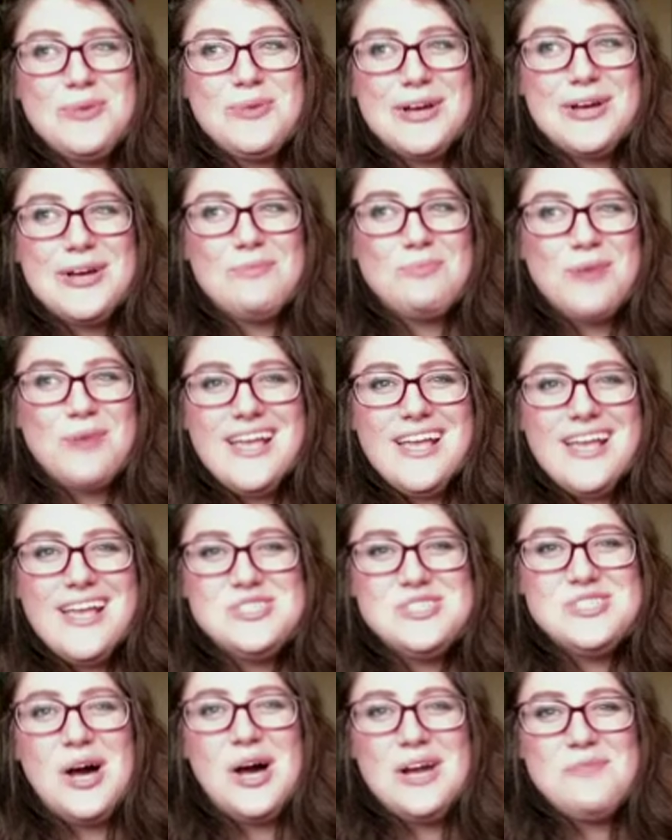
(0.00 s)
will, Breaking
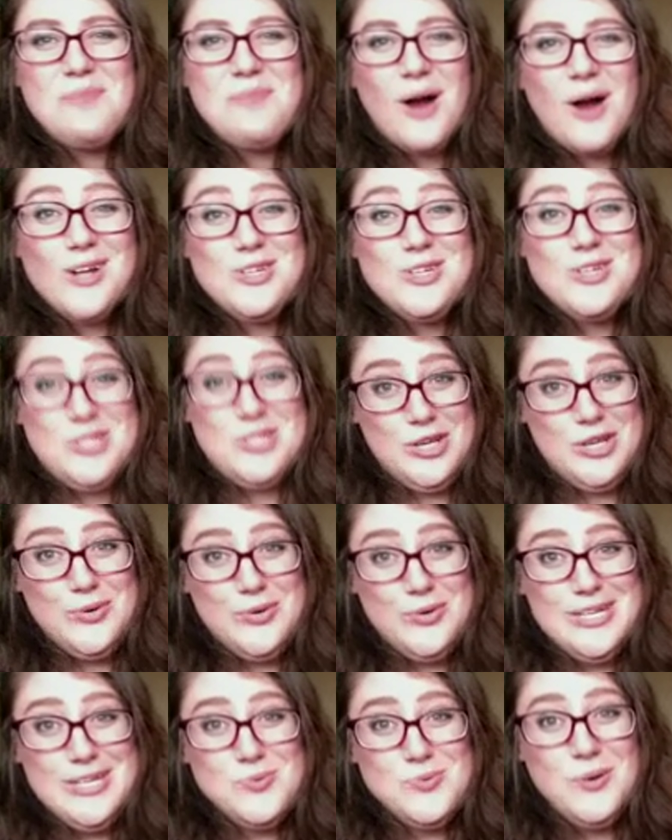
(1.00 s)
Dawn Part 2
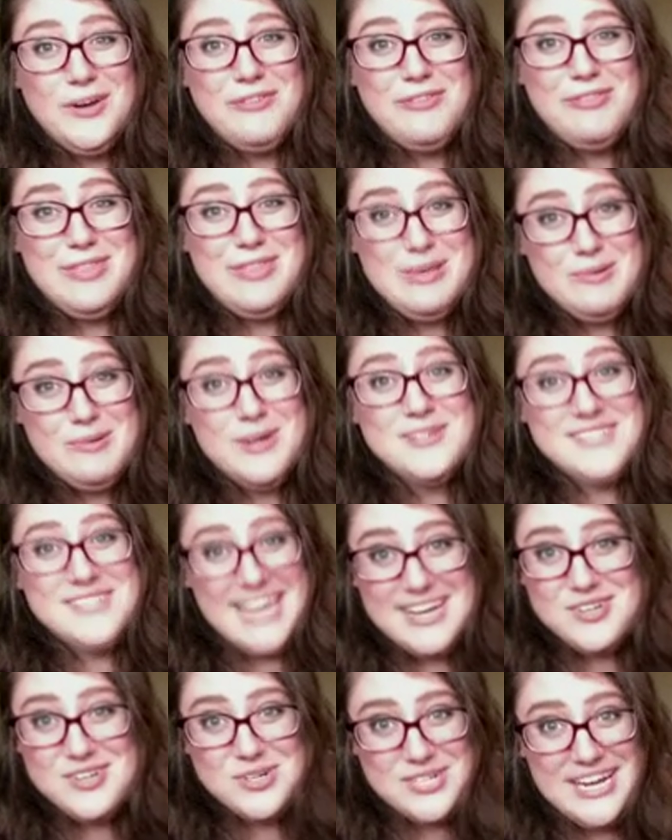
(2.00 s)
is one of the most
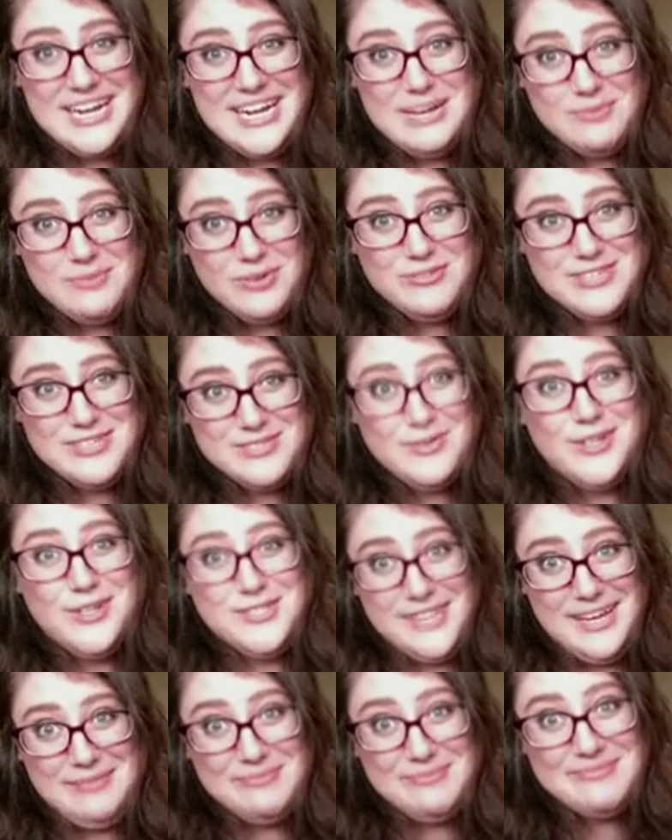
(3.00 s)
entertaining movies of all
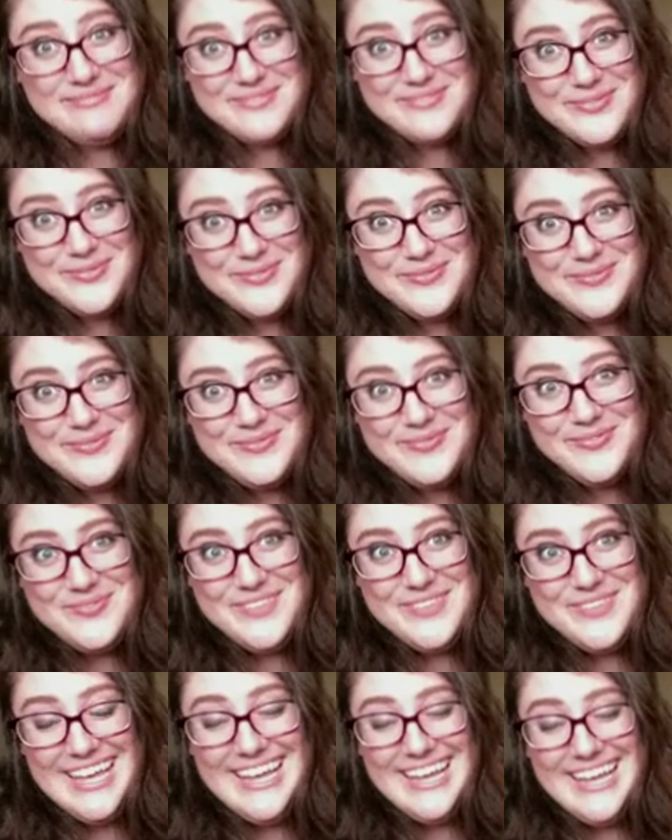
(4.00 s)
time.
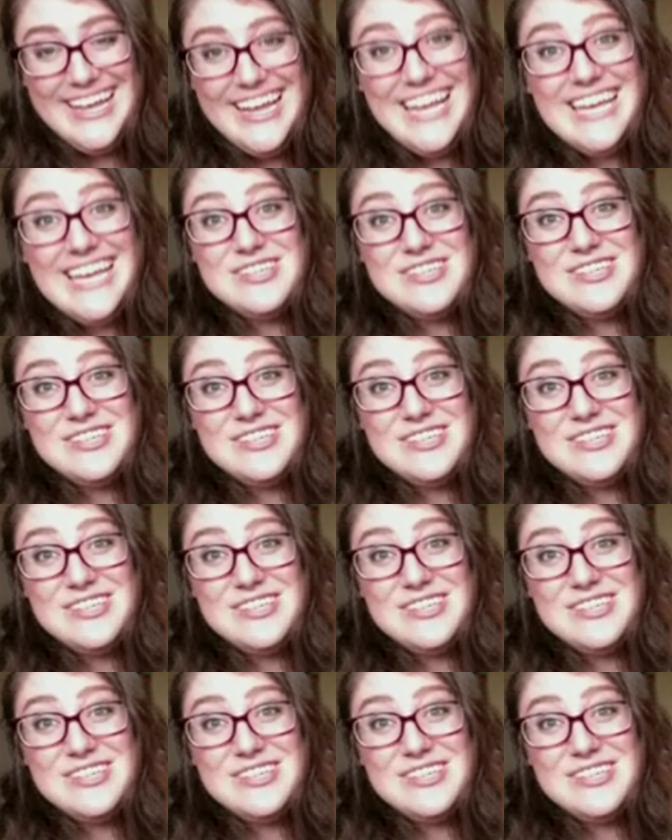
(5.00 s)
It is.